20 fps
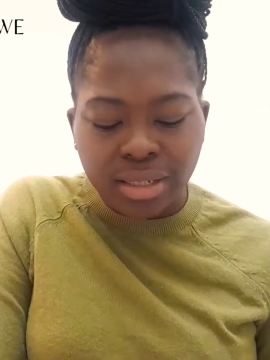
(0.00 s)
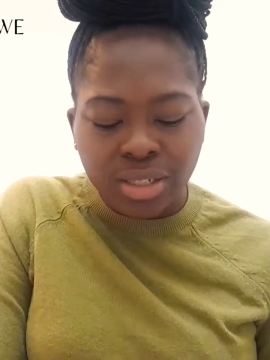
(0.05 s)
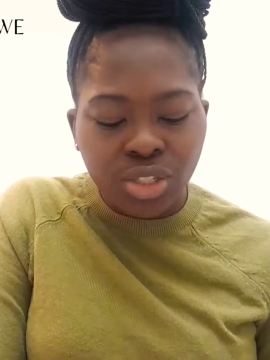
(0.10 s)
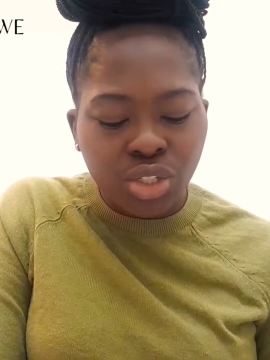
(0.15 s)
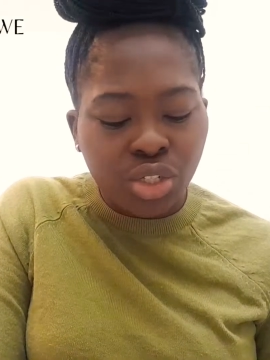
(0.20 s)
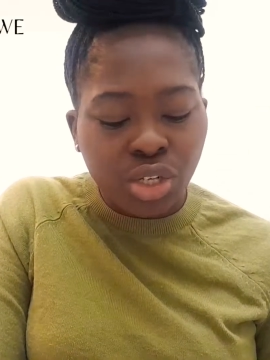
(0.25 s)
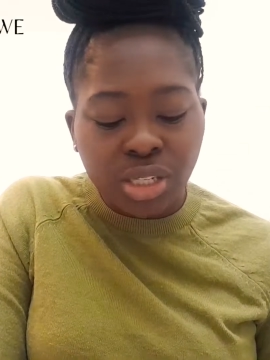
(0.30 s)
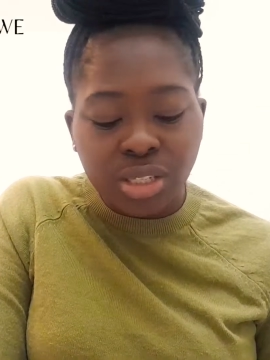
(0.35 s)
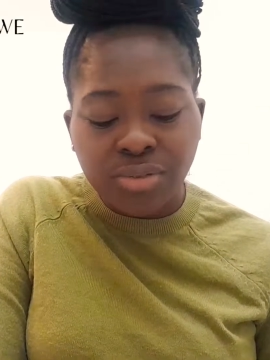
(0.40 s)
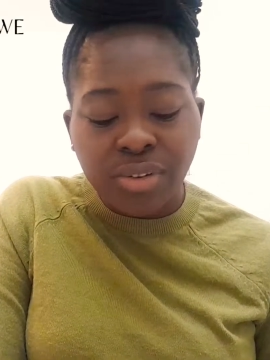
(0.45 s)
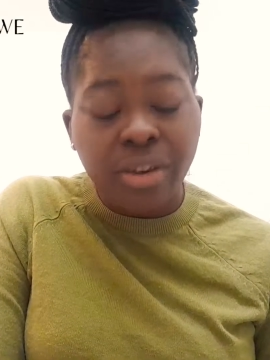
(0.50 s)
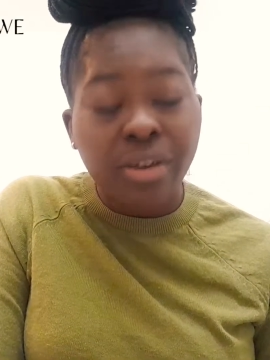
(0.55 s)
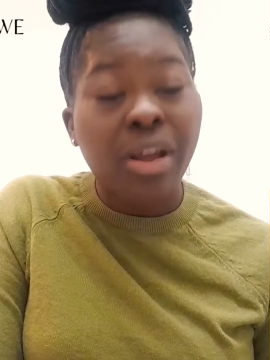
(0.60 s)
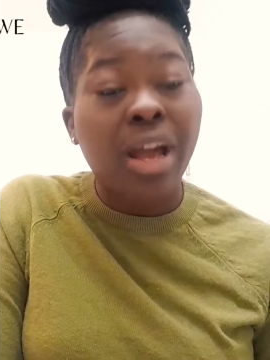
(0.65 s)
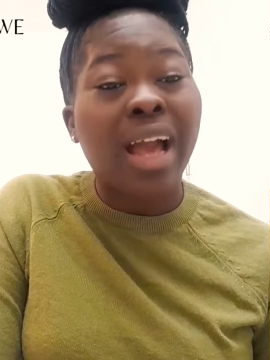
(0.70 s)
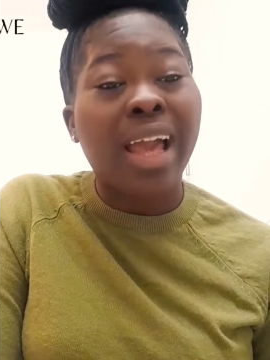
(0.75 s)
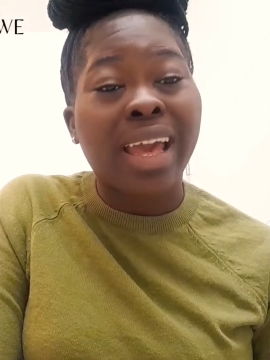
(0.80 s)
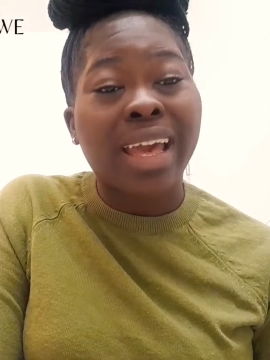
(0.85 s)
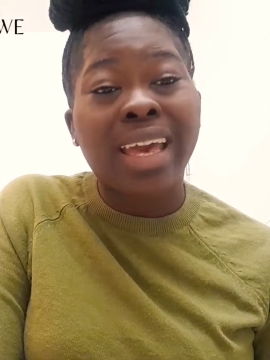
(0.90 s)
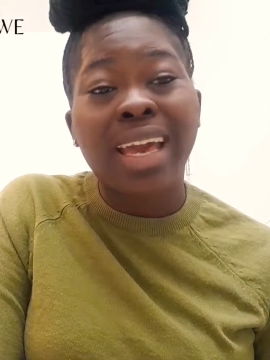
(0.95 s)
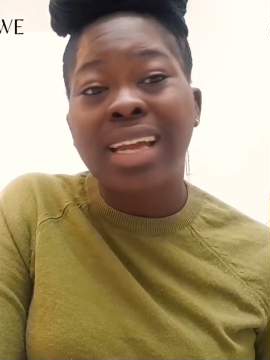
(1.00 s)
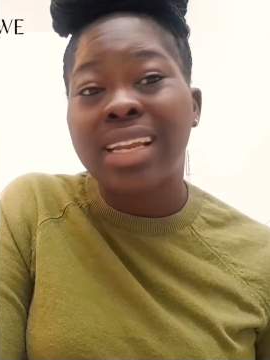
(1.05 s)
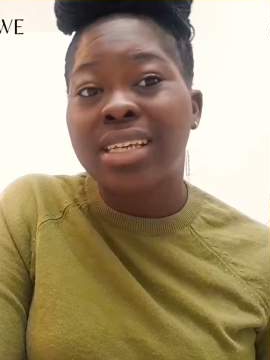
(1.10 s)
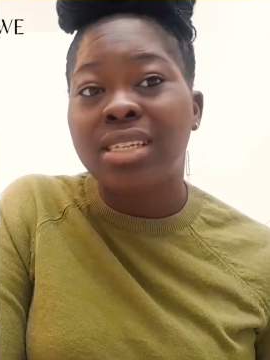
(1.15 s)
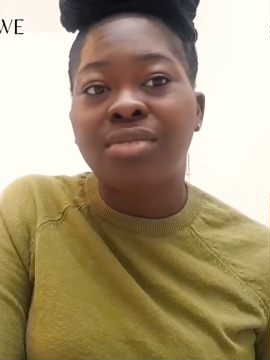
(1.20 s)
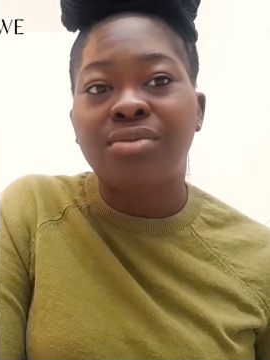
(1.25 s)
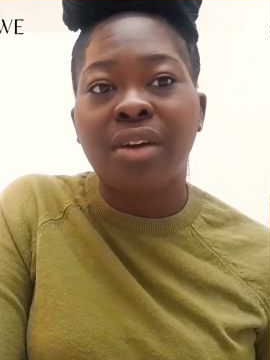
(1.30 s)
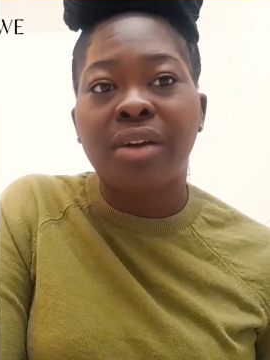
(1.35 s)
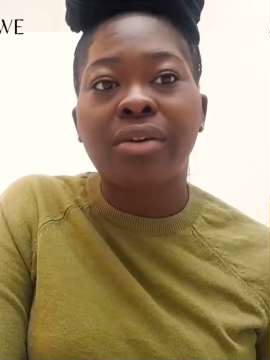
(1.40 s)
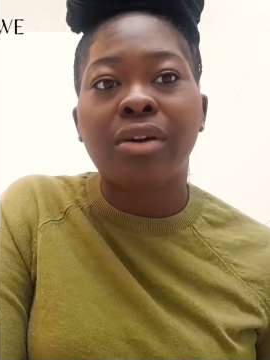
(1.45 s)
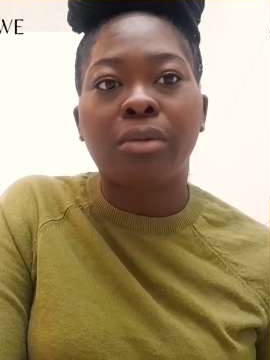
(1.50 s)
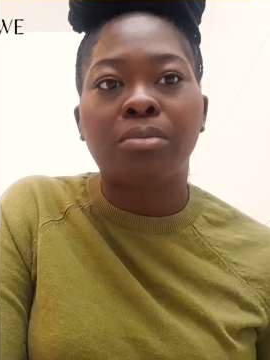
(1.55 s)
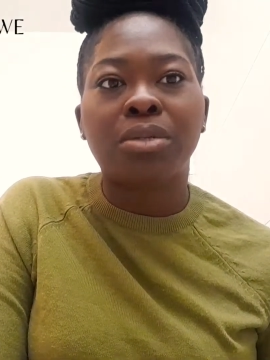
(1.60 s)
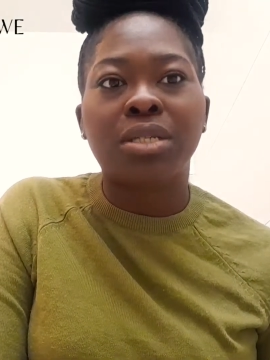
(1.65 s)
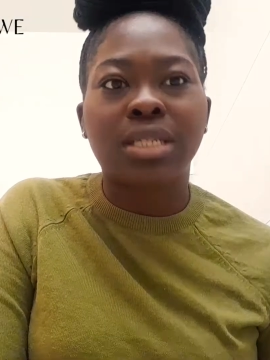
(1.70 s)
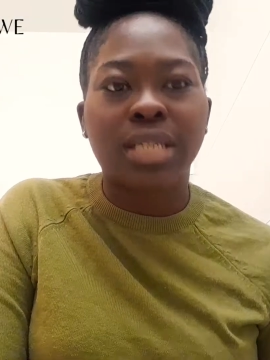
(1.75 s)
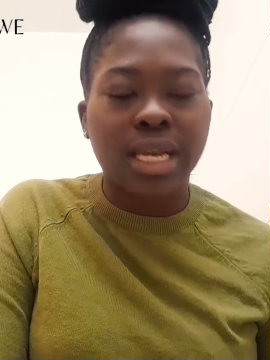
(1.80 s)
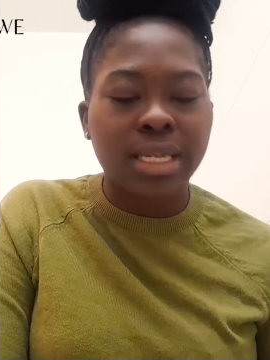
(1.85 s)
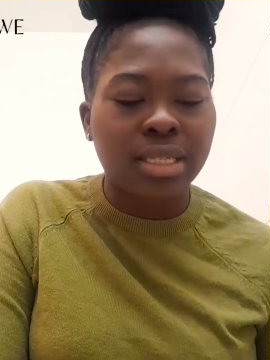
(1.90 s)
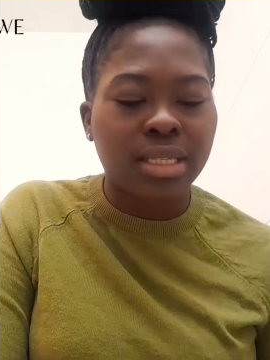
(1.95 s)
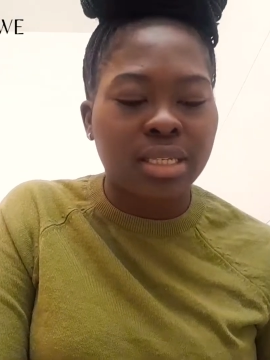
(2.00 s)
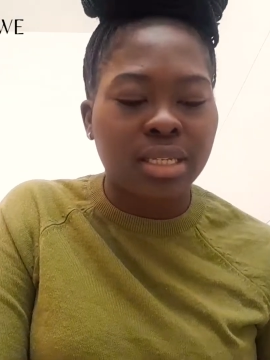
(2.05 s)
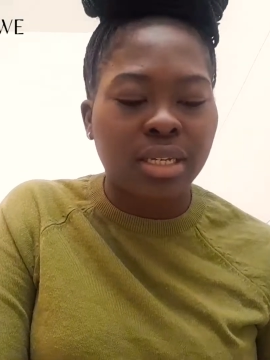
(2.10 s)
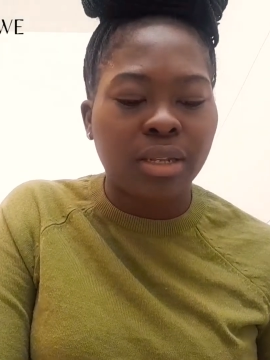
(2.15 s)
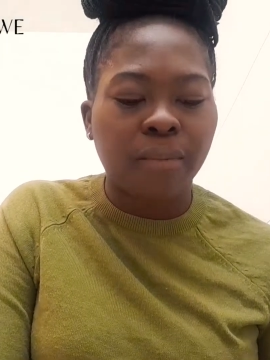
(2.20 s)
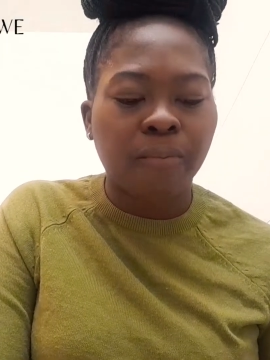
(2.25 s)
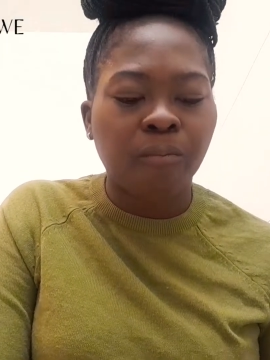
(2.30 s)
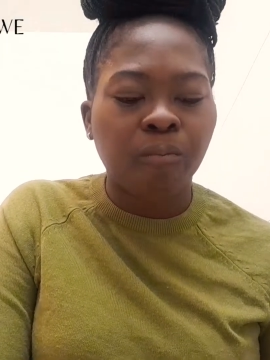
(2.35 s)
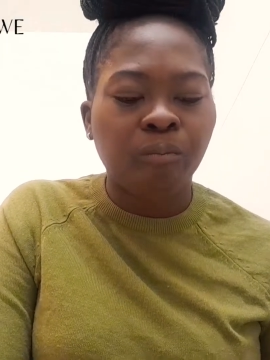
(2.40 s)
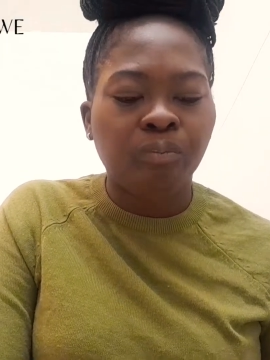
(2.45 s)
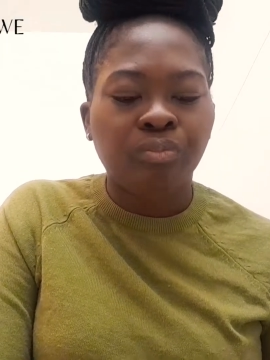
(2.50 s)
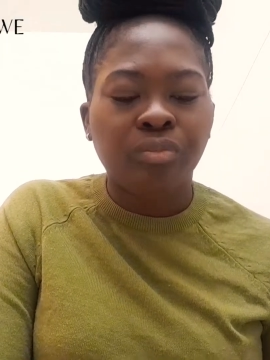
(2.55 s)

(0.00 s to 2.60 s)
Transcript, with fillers: it's just very again, it's very upsetting